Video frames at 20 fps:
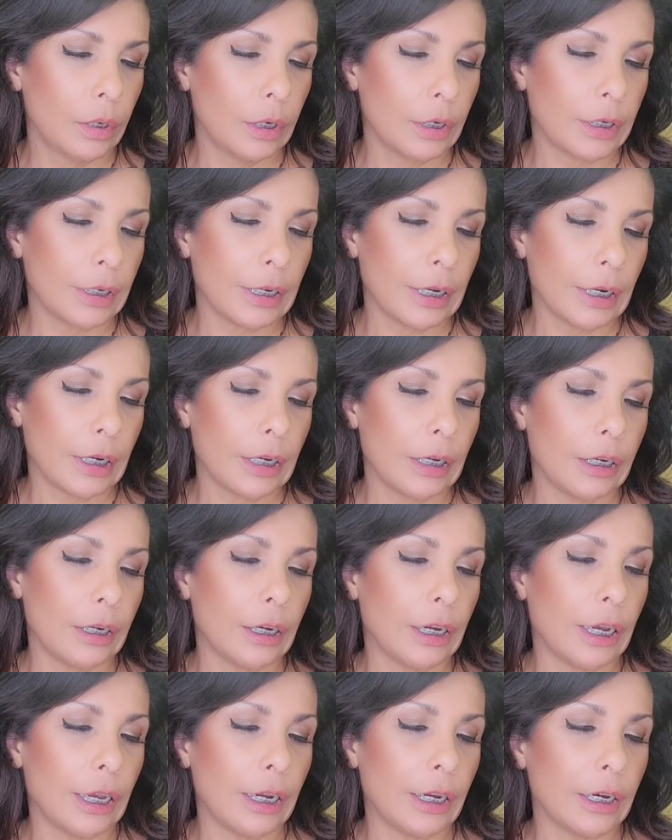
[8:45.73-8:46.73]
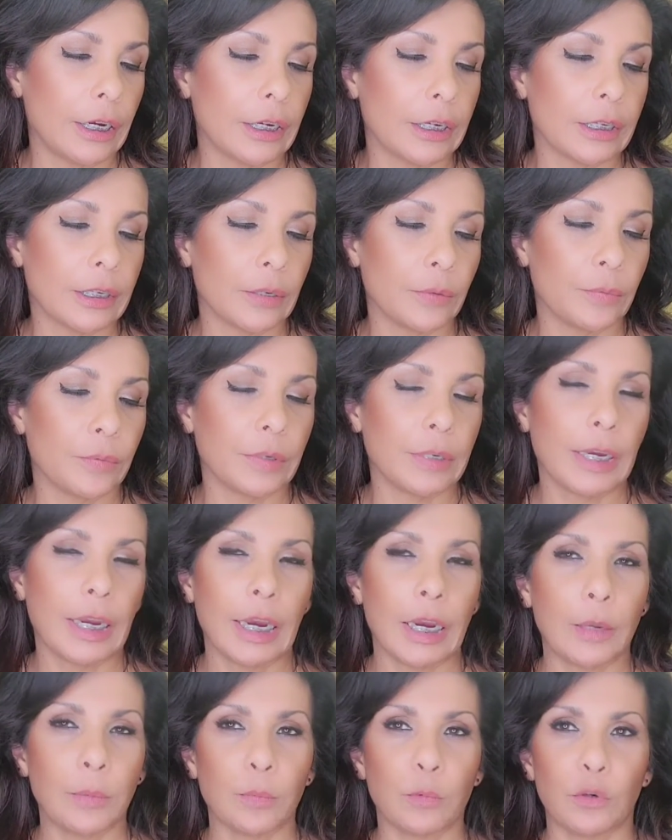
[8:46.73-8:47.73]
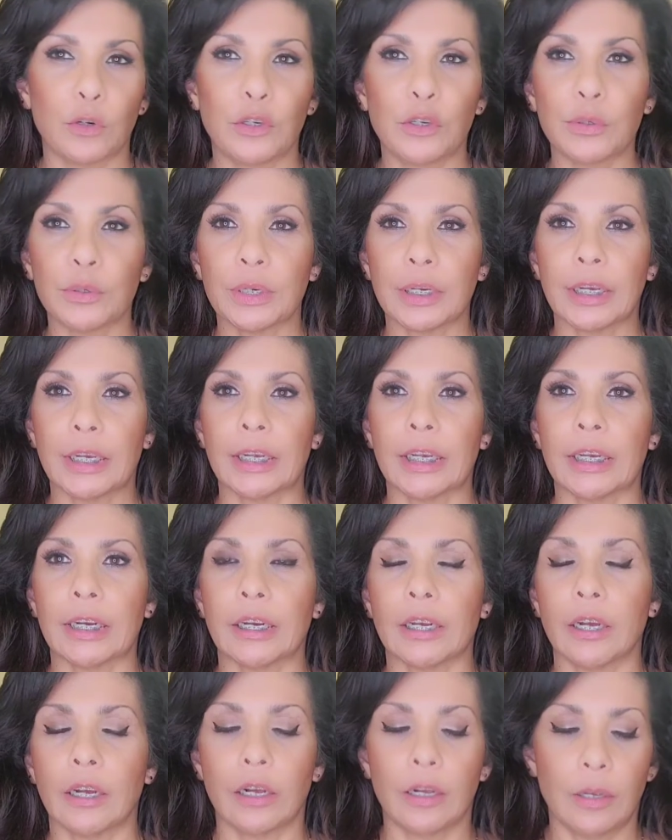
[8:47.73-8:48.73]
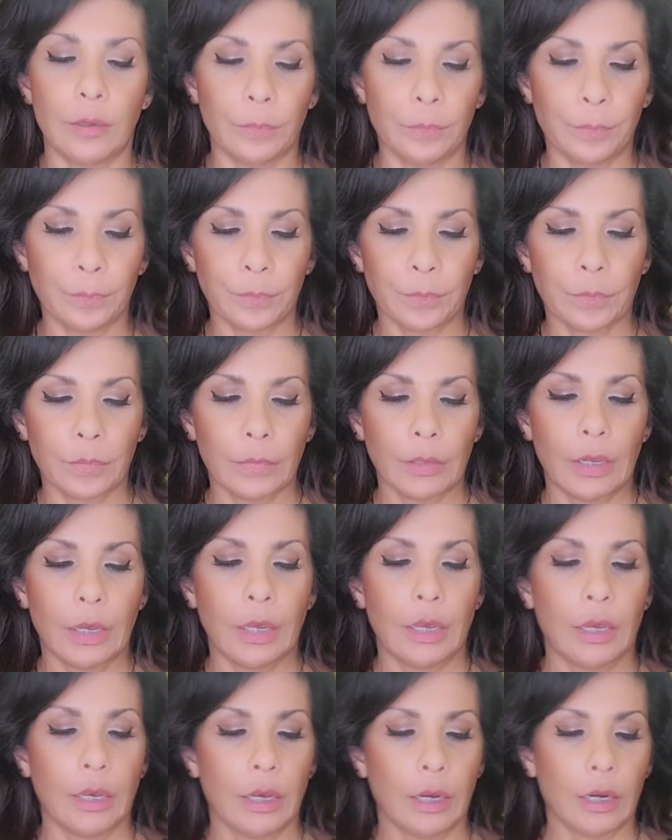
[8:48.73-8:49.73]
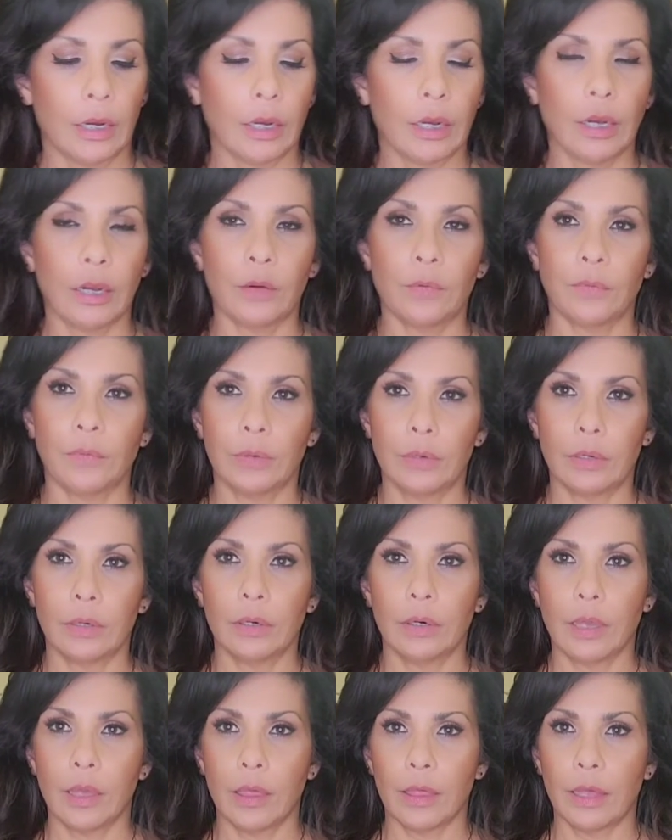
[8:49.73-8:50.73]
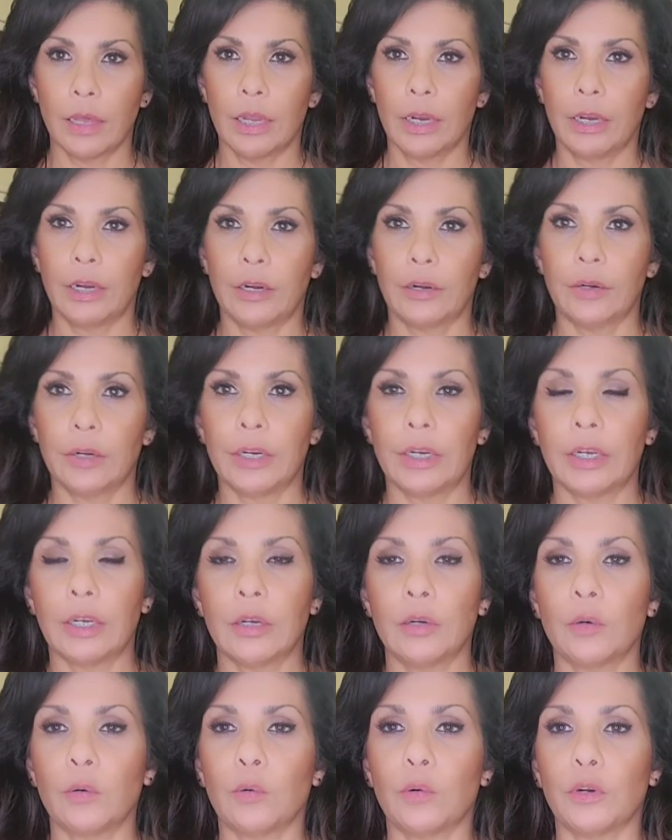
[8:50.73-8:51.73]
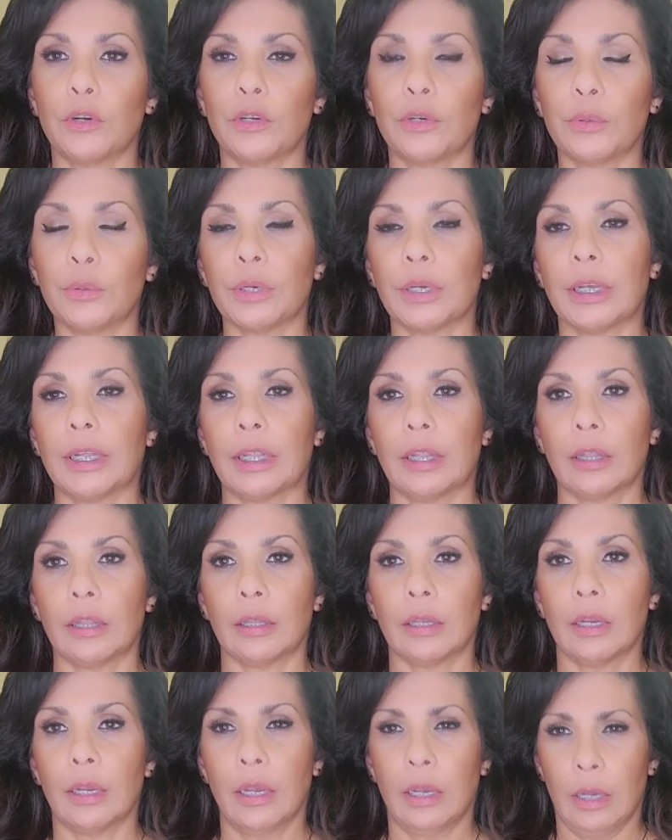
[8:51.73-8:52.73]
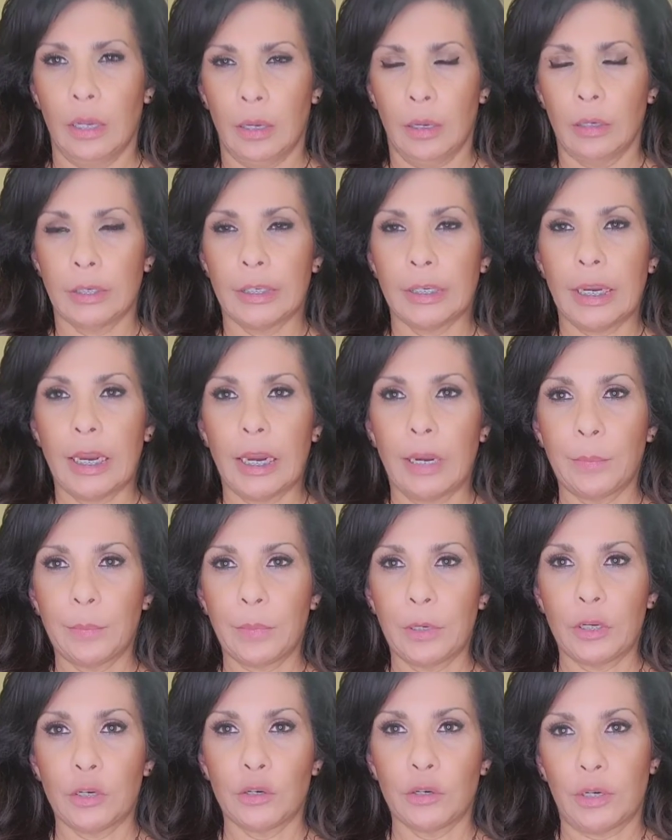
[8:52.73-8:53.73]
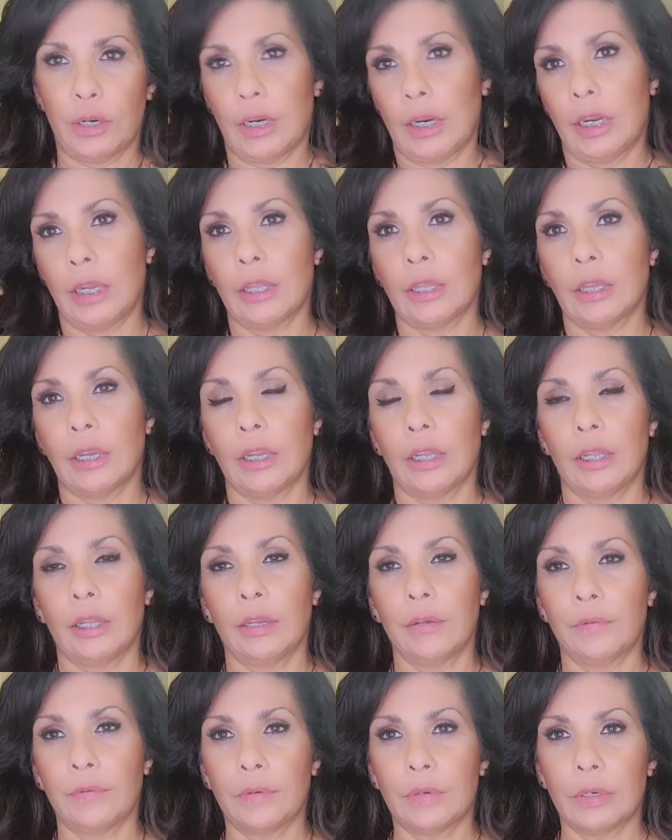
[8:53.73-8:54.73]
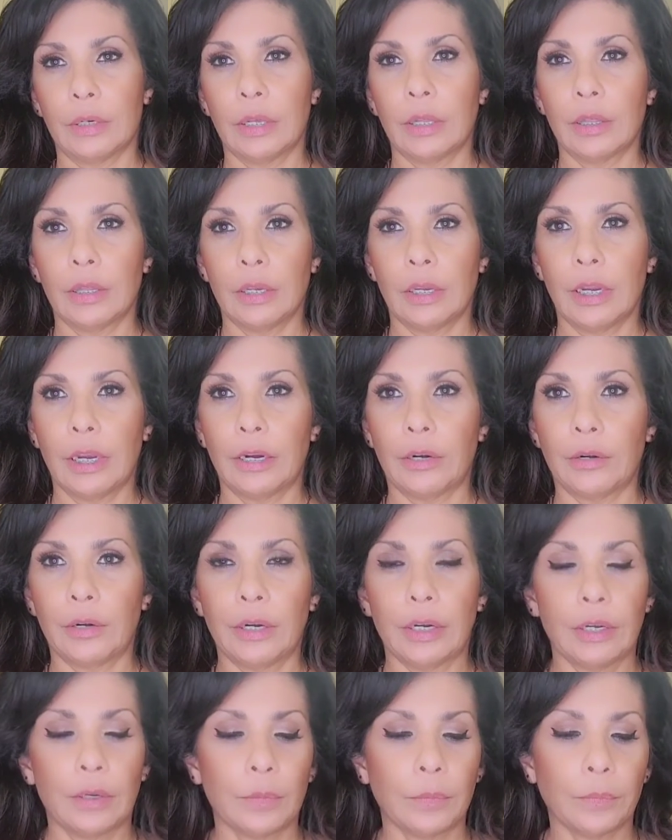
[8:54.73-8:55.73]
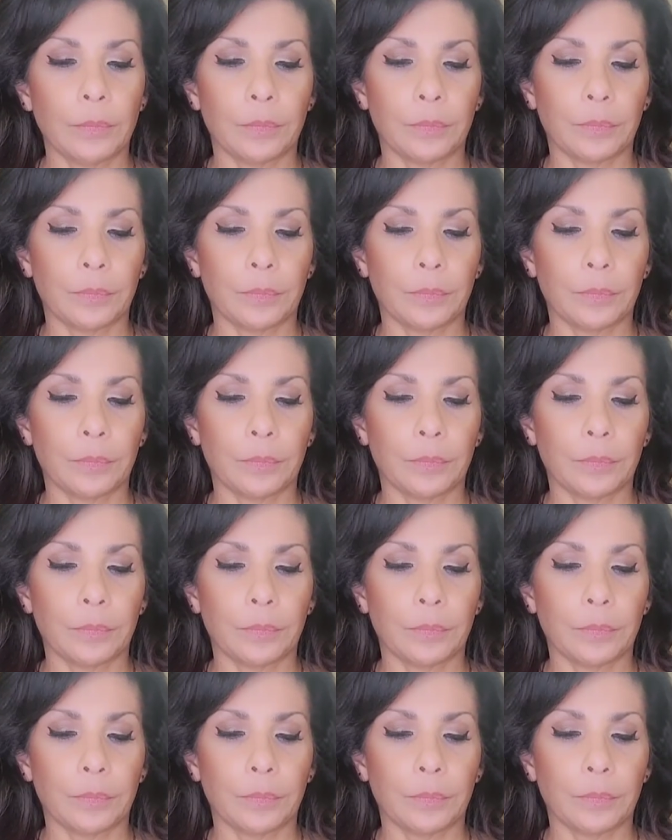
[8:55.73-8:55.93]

It's like an adhesive tape where you can um, cover that area or you can tape underneath and lift the area.